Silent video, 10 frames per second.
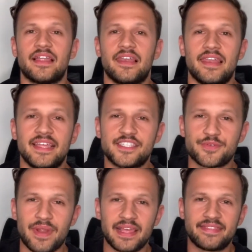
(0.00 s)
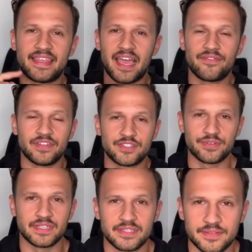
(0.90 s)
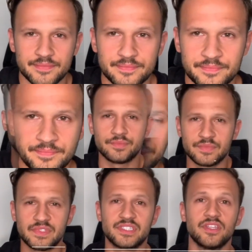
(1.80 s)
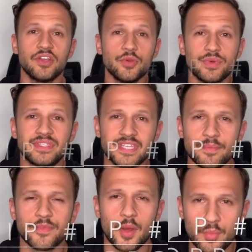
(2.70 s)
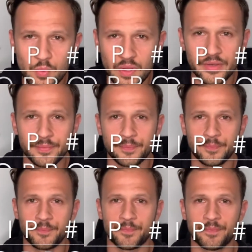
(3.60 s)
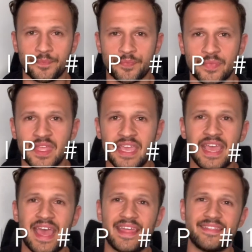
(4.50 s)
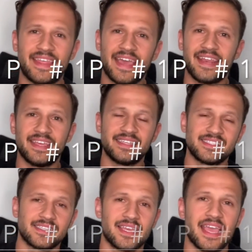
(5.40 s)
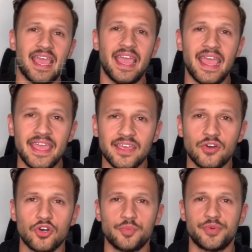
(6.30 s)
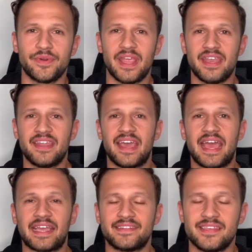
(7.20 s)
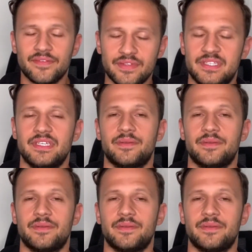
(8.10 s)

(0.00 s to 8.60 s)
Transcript: Let's dive into it. Starting with tip number 1, and that is incorporate activity.